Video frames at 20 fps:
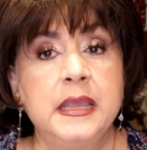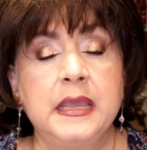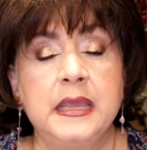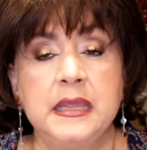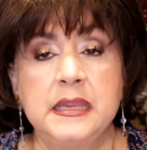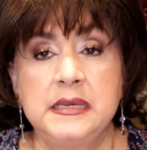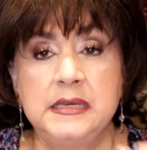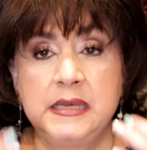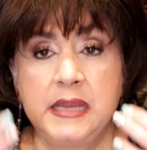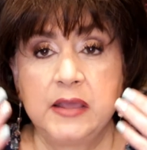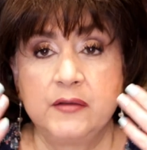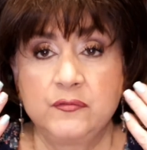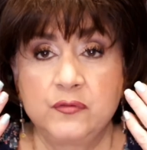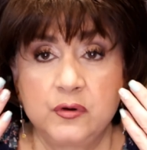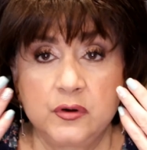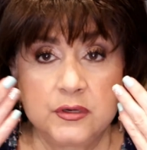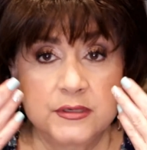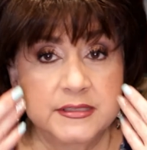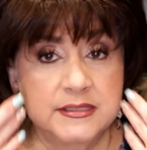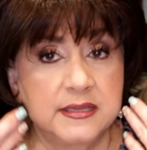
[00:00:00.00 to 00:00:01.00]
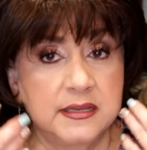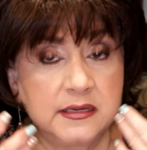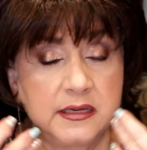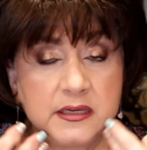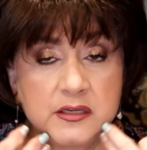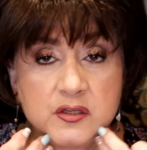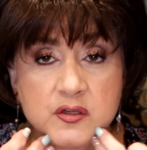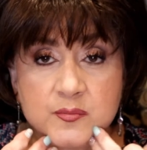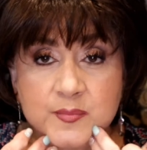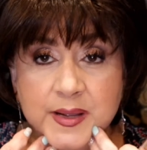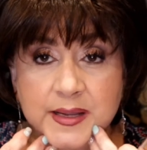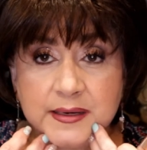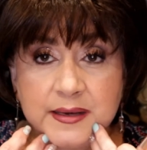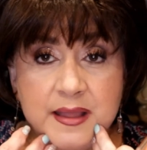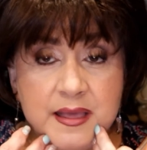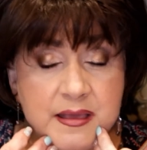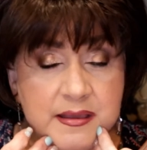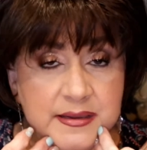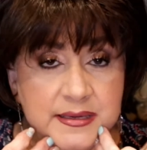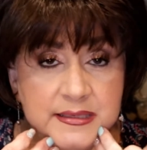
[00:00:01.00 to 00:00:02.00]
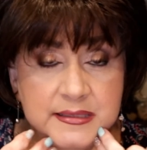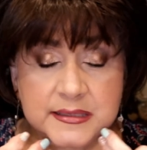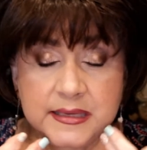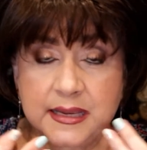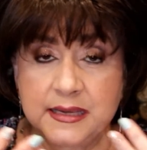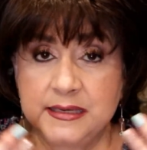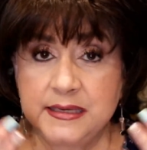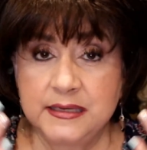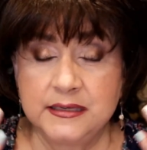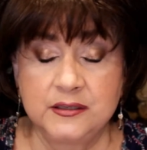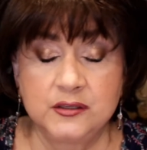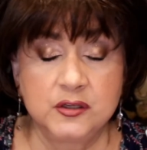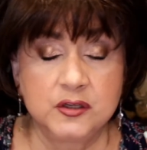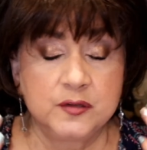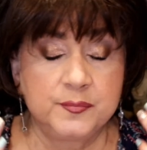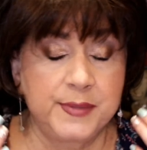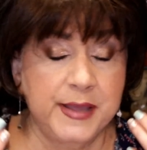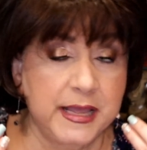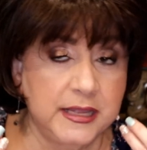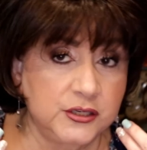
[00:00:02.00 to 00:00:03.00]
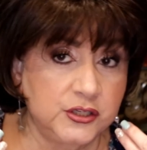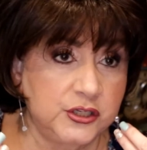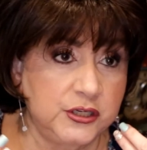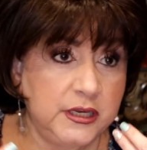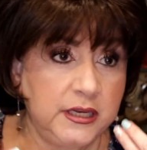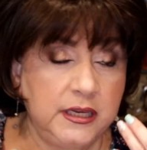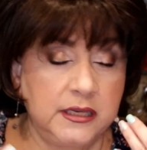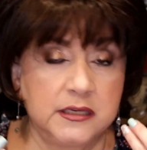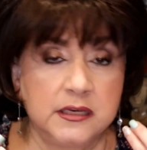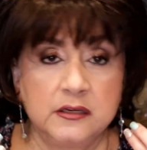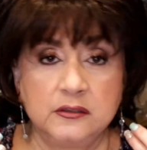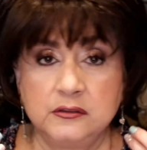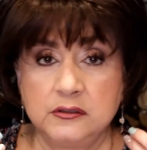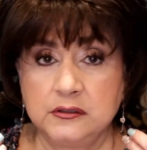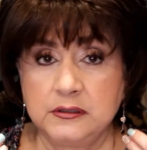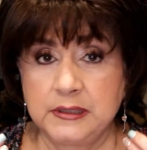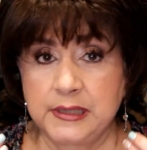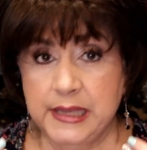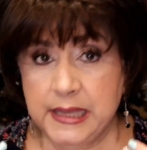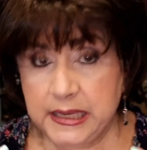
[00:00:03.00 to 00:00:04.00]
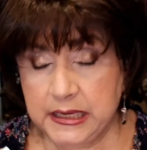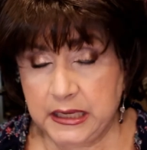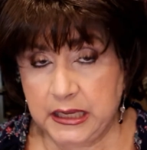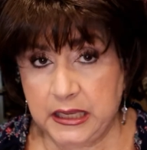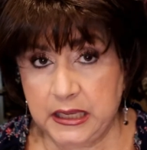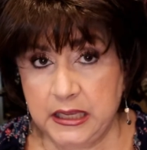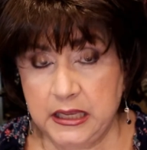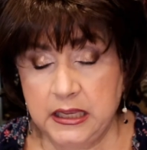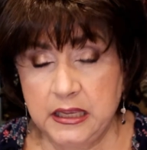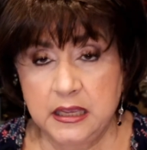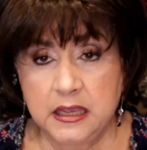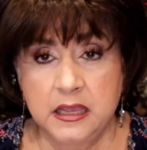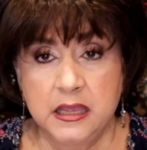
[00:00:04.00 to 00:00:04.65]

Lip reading: It never sunk into my lines. It didn't look patchy. It didn't look cakey.